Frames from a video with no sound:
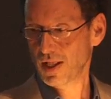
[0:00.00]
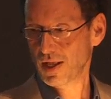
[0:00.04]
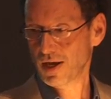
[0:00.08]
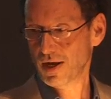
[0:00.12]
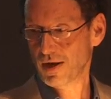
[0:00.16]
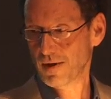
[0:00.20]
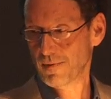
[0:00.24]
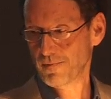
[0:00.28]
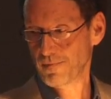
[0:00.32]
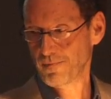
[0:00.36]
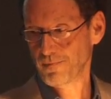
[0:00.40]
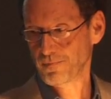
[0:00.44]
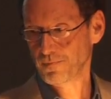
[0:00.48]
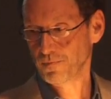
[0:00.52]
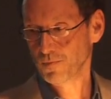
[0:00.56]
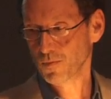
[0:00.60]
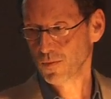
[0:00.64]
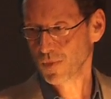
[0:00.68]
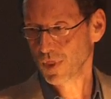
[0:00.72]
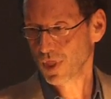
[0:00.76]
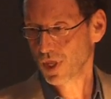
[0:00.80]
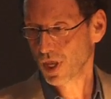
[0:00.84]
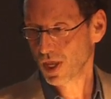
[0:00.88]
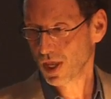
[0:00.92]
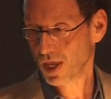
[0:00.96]
Um,
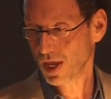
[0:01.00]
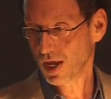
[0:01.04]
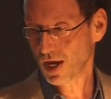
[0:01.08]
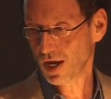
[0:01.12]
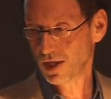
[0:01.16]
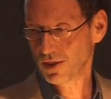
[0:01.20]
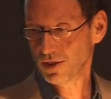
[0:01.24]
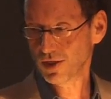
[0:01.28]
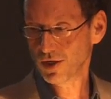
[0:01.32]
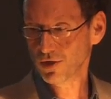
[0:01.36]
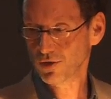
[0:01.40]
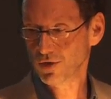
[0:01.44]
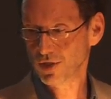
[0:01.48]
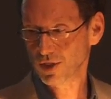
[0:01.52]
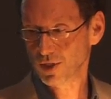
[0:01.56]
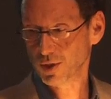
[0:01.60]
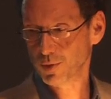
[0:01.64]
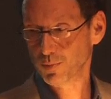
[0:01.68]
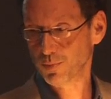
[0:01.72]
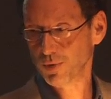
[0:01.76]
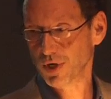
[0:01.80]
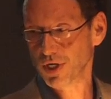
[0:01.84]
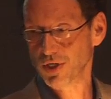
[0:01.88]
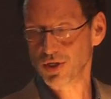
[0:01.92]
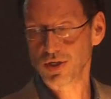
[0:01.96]
and there's
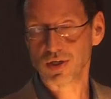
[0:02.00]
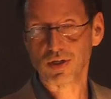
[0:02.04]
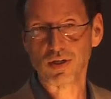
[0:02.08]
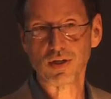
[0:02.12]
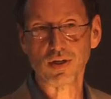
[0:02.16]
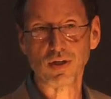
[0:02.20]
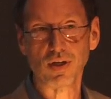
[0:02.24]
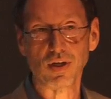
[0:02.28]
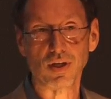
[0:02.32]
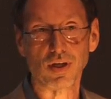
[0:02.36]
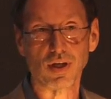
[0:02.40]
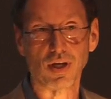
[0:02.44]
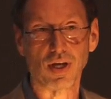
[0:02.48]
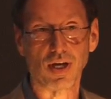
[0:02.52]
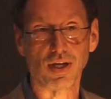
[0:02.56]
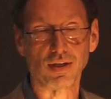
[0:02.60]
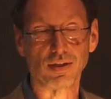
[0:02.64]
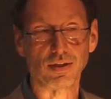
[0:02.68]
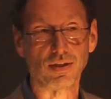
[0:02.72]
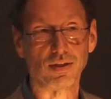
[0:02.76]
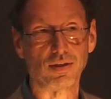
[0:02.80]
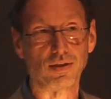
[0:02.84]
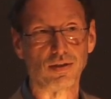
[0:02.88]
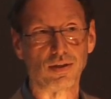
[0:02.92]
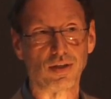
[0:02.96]
expression,
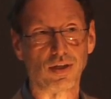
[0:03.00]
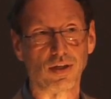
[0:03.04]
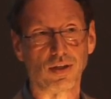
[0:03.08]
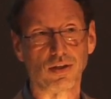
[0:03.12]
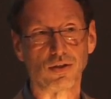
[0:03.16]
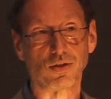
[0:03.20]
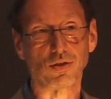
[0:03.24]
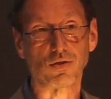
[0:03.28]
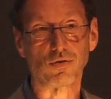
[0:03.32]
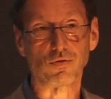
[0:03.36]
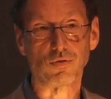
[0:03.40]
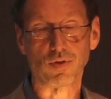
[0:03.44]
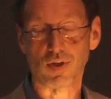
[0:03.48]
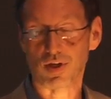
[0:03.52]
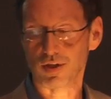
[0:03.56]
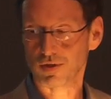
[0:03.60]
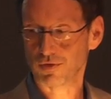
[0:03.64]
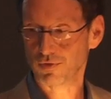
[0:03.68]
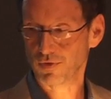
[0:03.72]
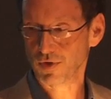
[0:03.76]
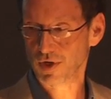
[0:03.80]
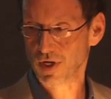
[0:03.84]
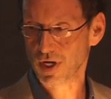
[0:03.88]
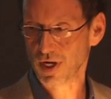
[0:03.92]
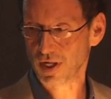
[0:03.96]
as in the English
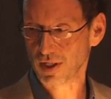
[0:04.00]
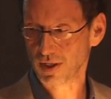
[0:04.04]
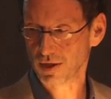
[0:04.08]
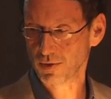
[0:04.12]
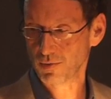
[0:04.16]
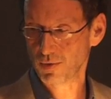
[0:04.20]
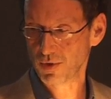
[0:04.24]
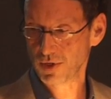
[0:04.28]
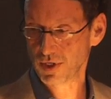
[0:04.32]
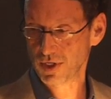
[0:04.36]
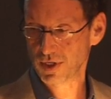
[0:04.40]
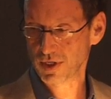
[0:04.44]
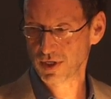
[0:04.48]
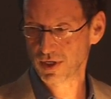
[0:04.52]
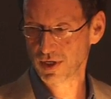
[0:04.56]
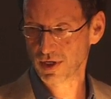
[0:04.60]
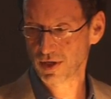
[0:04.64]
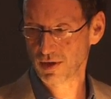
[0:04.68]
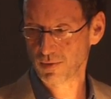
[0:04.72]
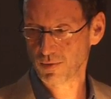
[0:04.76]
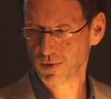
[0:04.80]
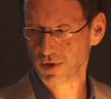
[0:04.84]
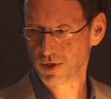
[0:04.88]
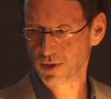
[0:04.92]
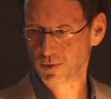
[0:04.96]
philosopher Collingwood,
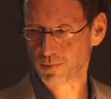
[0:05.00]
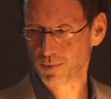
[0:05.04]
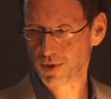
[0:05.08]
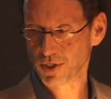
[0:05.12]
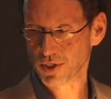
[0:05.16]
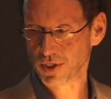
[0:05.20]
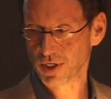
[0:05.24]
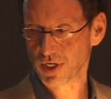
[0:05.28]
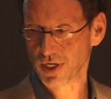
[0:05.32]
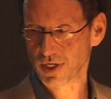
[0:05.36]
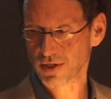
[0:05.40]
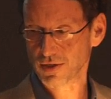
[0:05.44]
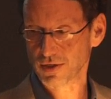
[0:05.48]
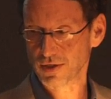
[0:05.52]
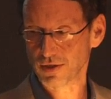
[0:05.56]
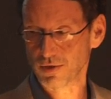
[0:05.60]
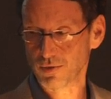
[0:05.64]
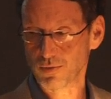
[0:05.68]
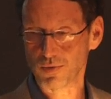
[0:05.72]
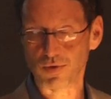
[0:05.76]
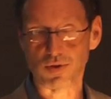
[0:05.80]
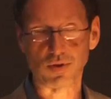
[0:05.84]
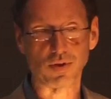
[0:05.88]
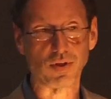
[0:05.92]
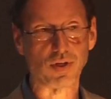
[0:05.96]
uh, where expression has to
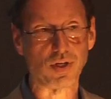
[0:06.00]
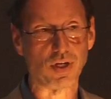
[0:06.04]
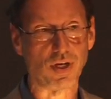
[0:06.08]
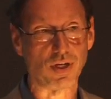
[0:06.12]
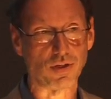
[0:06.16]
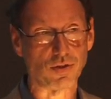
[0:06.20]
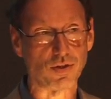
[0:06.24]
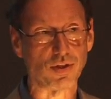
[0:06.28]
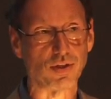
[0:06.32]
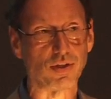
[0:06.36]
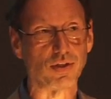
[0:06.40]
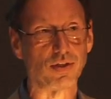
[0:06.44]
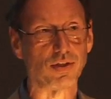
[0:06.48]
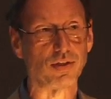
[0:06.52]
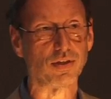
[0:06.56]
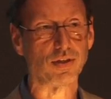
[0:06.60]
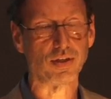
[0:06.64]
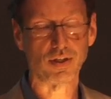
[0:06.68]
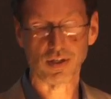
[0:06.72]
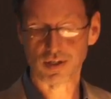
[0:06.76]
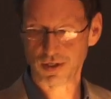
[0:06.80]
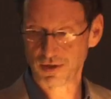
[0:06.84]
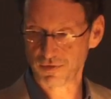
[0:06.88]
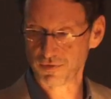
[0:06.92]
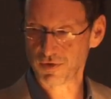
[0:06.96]
do with consciousness
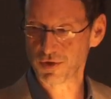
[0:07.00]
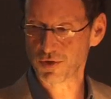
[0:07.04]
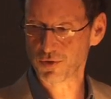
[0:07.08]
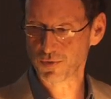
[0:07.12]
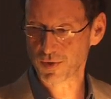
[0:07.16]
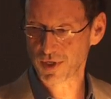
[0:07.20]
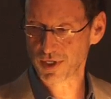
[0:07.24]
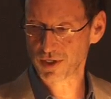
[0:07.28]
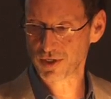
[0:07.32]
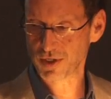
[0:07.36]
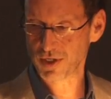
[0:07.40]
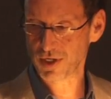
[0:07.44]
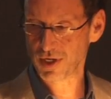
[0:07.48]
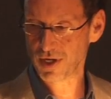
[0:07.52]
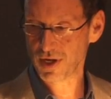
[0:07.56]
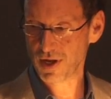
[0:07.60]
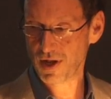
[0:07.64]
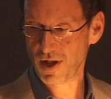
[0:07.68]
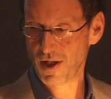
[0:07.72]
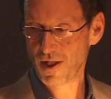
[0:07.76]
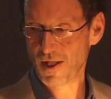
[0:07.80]
and individuation.